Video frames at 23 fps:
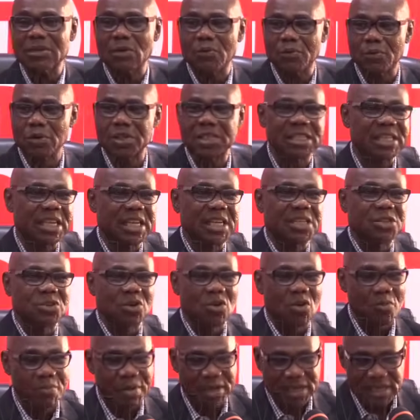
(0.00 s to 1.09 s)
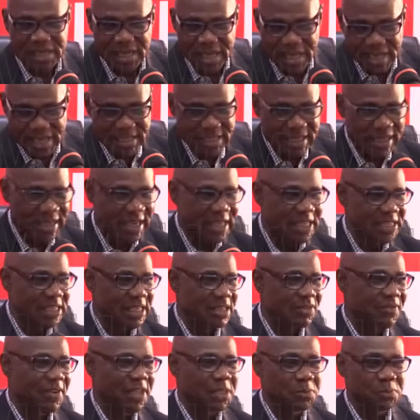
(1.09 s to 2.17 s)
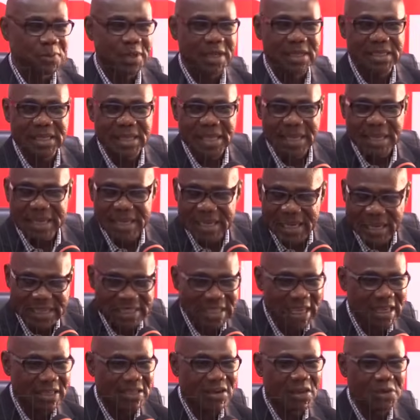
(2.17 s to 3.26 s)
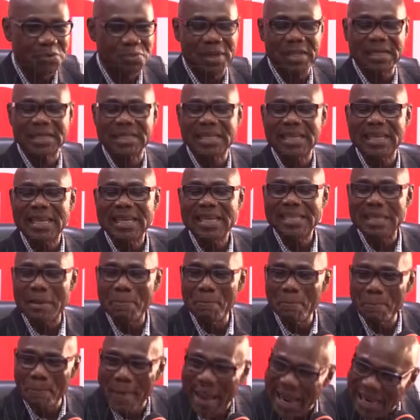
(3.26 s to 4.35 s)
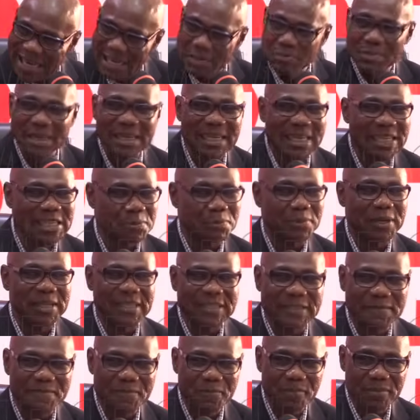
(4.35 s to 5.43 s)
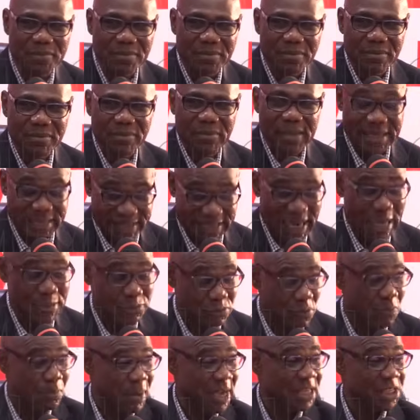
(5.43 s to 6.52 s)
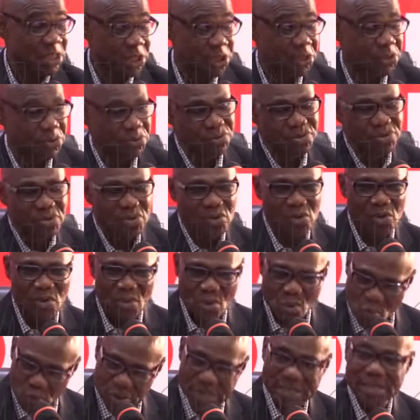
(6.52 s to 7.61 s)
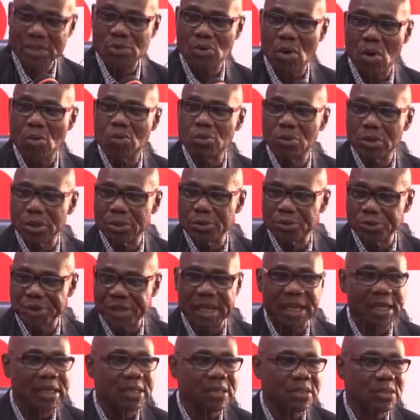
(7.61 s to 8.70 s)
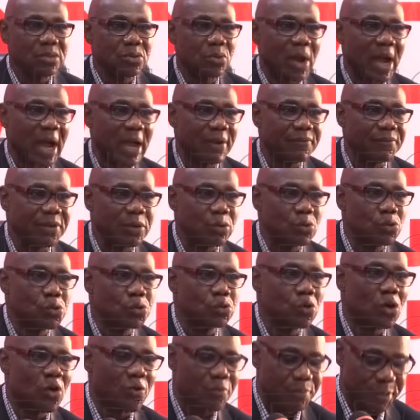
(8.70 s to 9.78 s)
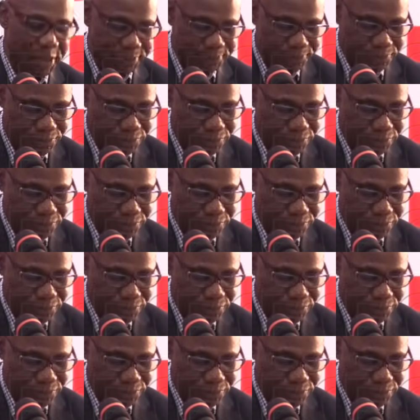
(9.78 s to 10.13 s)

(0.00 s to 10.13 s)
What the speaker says: of course, it takes the government, the legislative experience, the executive experience, the management experience in terms of party issues, which is all you need to have a good government.